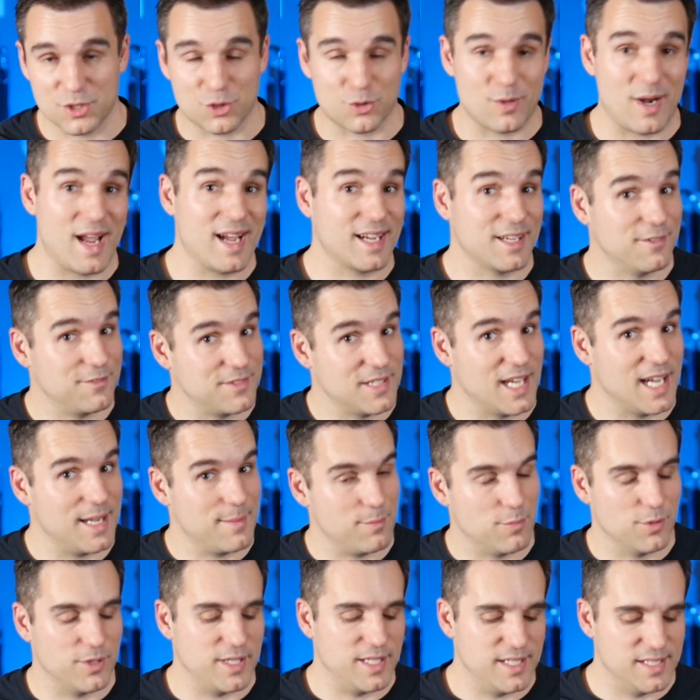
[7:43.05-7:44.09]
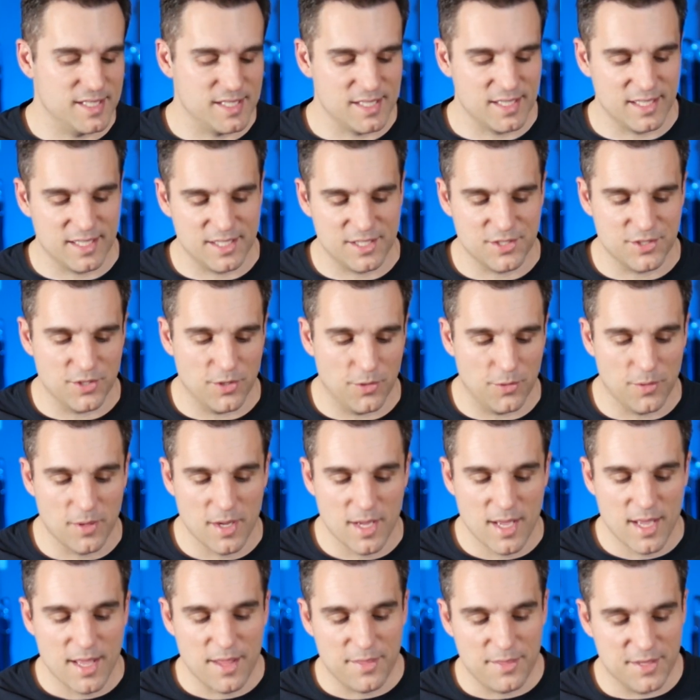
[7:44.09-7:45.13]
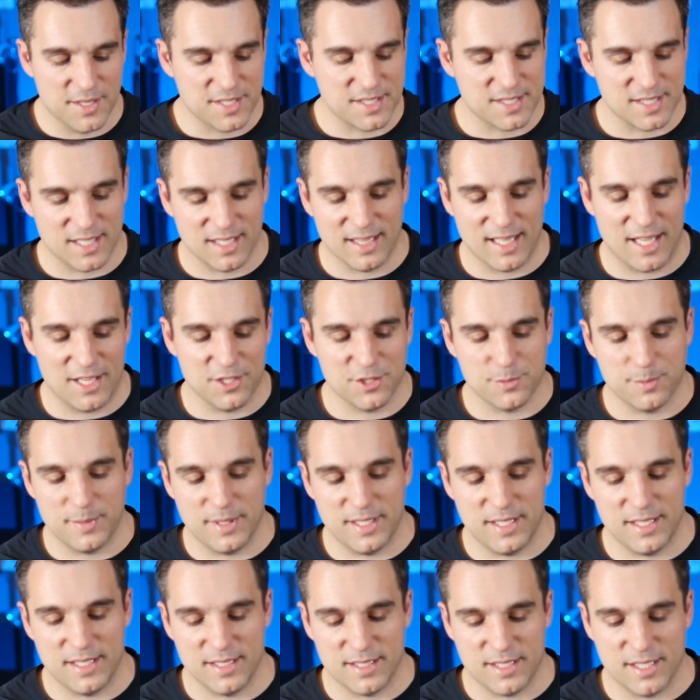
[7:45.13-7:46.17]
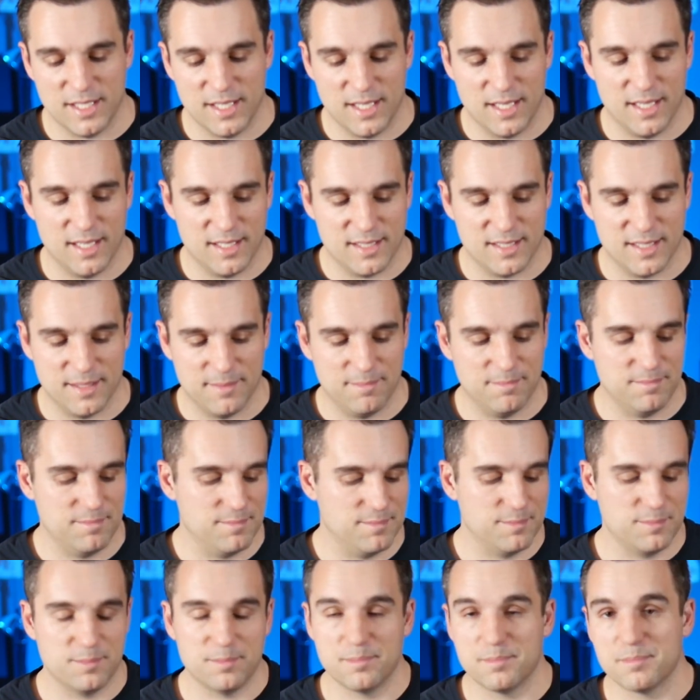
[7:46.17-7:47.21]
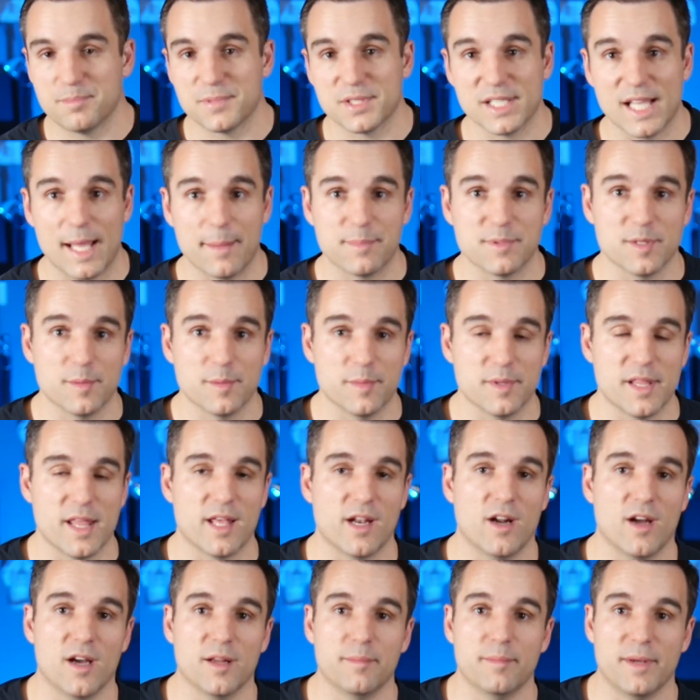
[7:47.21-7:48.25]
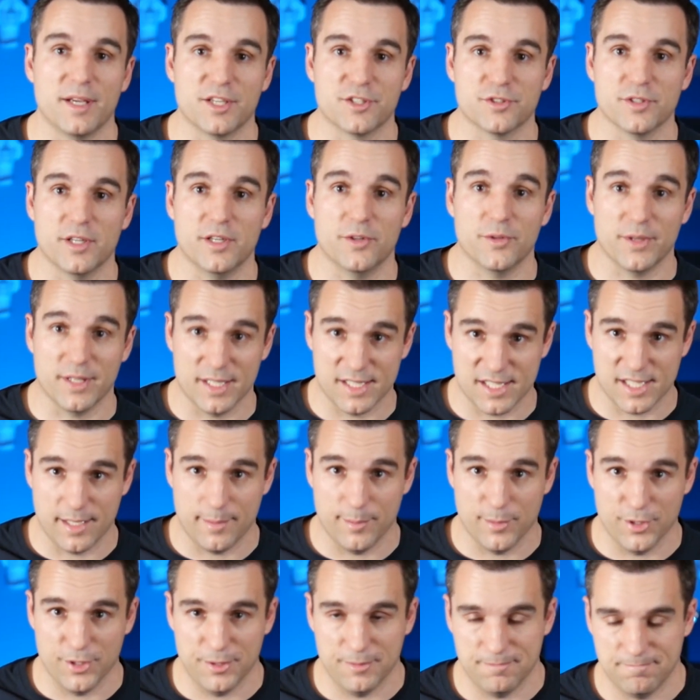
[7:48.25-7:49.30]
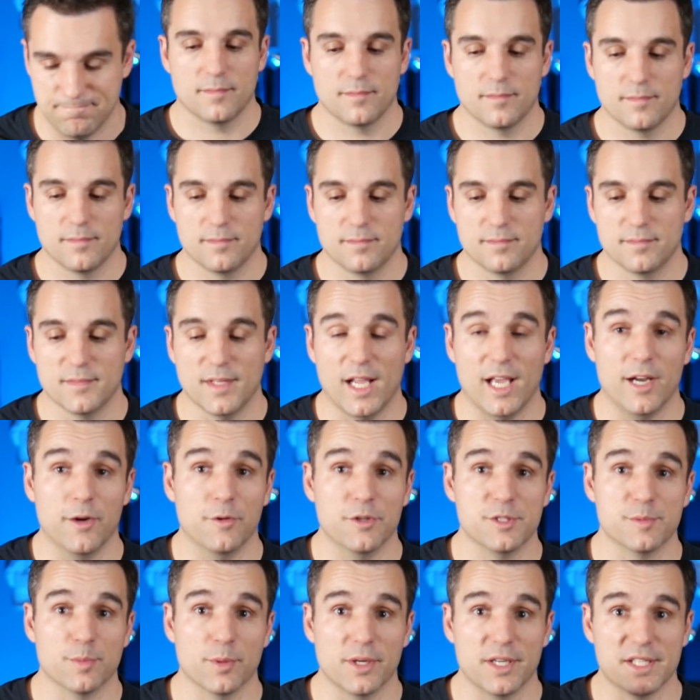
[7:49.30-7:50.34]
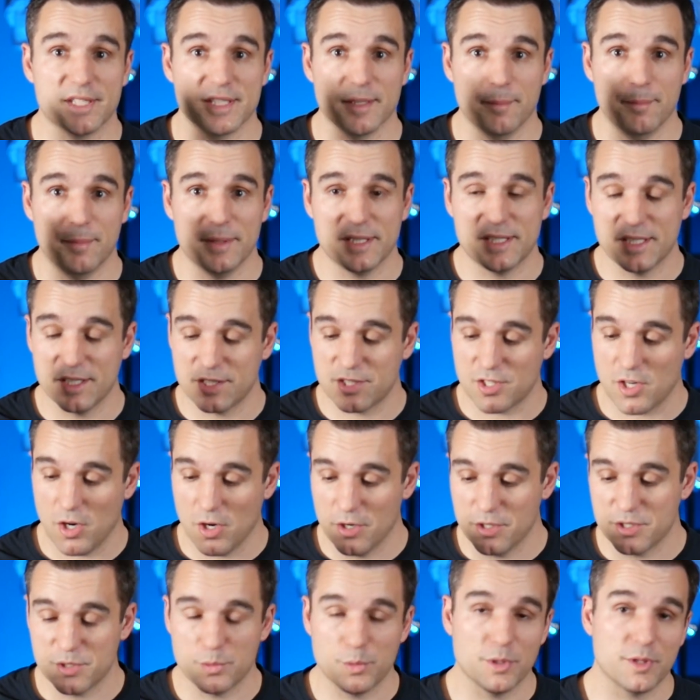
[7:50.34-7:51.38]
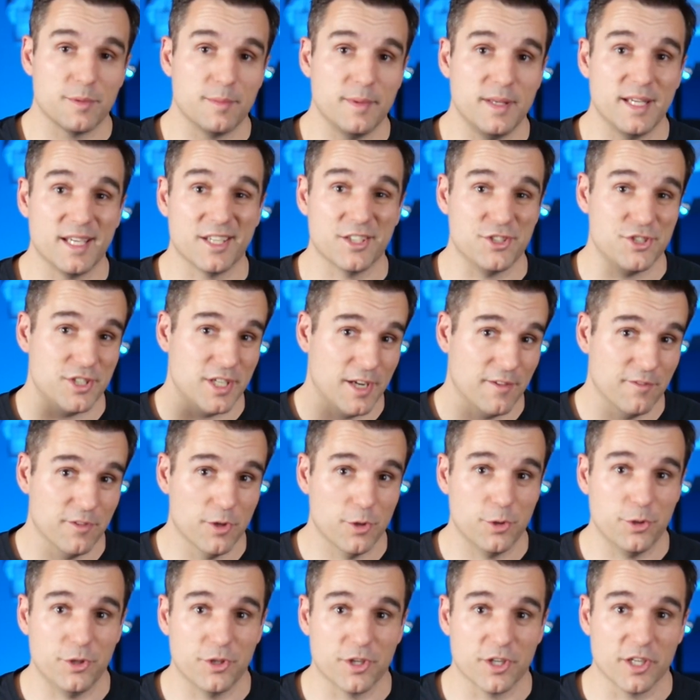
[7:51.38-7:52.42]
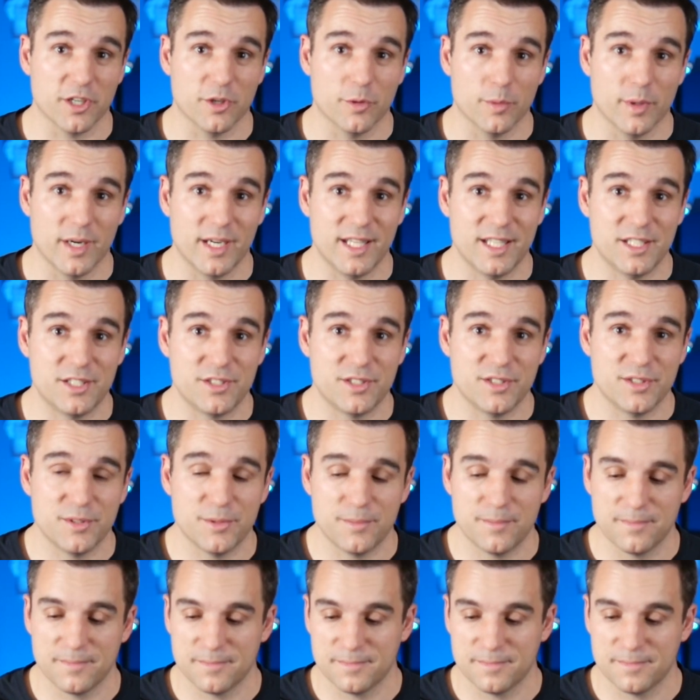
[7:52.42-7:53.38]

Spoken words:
track of time pretty easily, so this allows me to slap some of that on, make sure I don't get a sunburn. I always bring some business cards with me because you never know who you're going to run into,